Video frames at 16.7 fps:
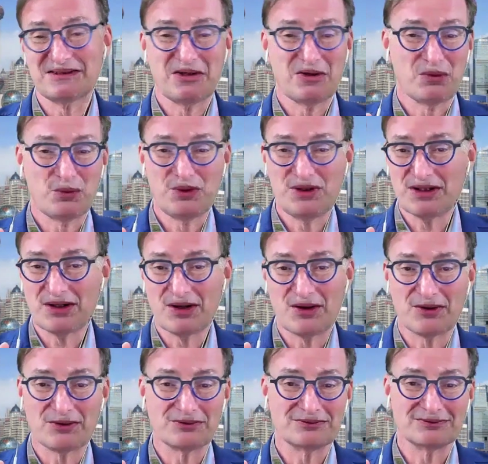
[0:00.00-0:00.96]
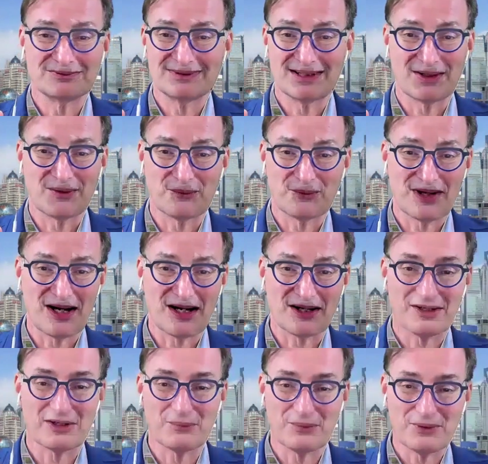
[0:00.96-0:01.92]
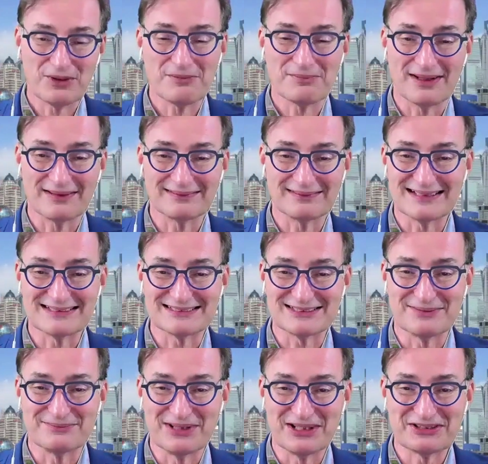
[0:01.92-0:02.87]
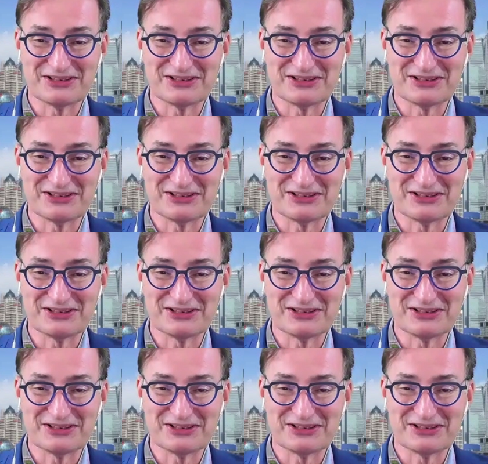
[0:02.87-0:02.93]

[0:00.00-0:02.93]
we're not going to worry about that so much.